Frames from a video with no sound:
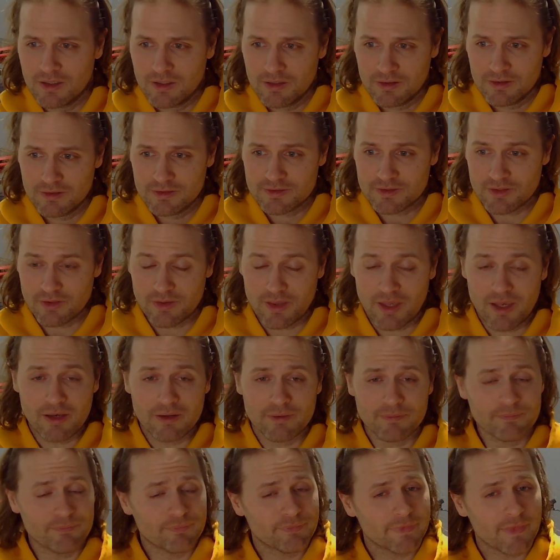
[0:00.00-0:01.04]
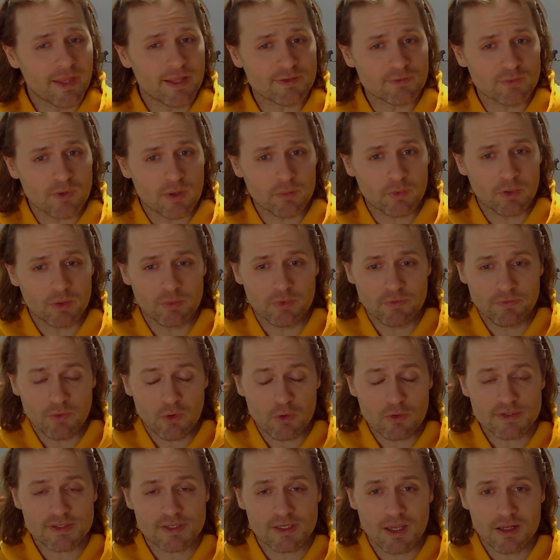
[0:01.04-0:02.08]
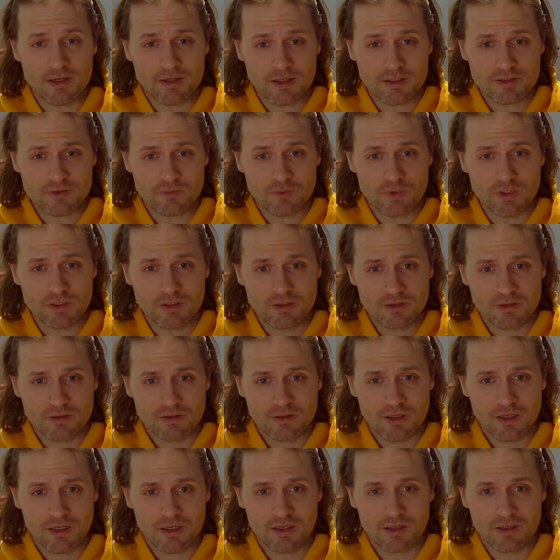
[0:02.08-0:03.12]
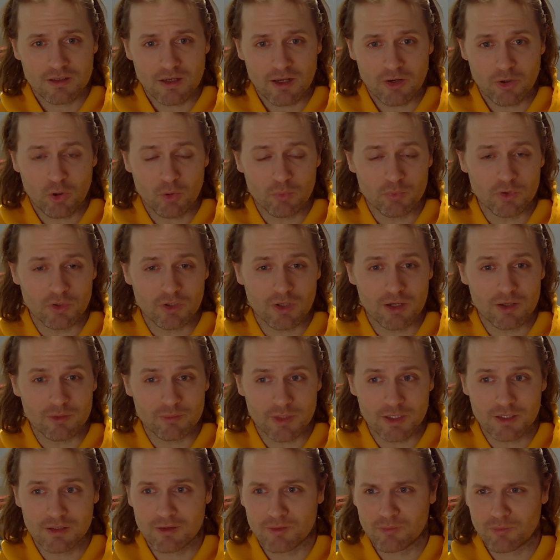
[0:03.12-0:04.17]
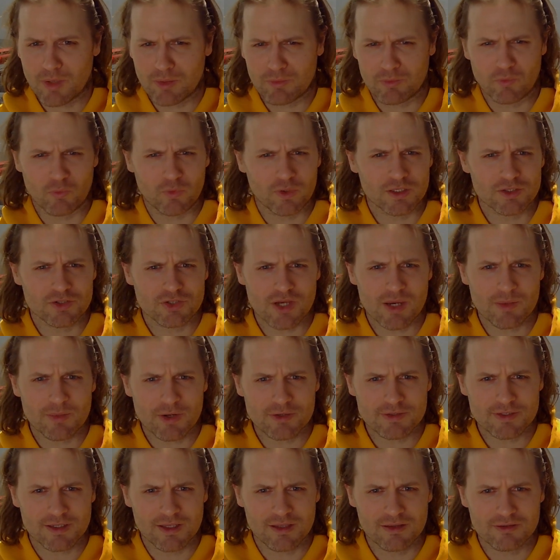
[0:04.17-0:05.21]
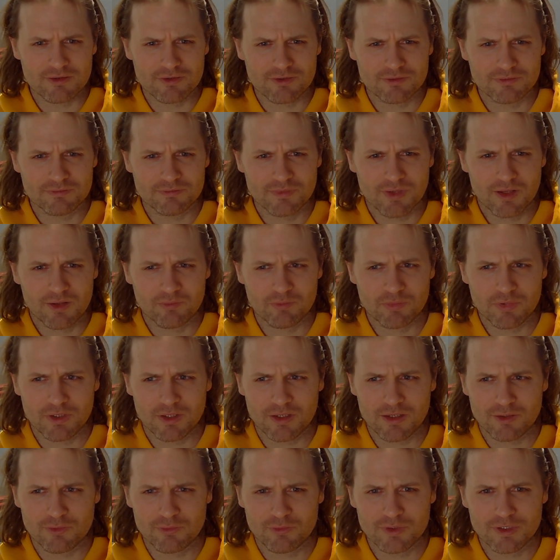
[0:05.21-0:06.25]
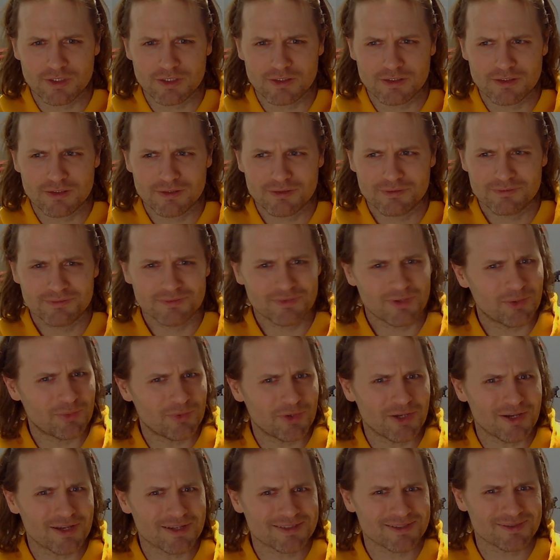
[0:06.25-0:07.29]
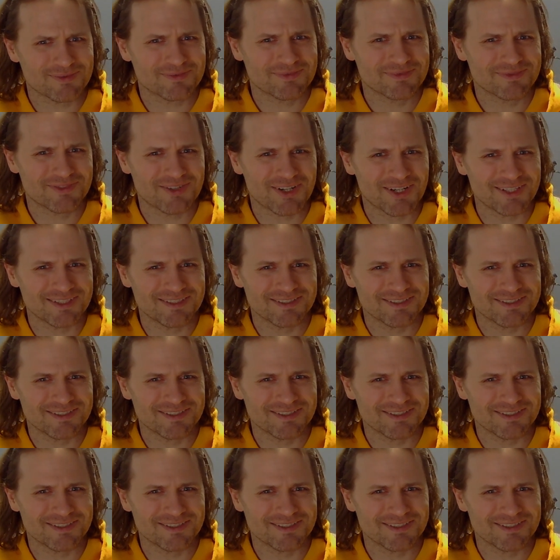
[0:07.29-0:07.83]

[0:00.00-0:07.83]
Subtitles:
So that's what I'm going to be focusing on next week. And I hope you come in and maybe we can jam out together and play Creed. It'd be awesome, right?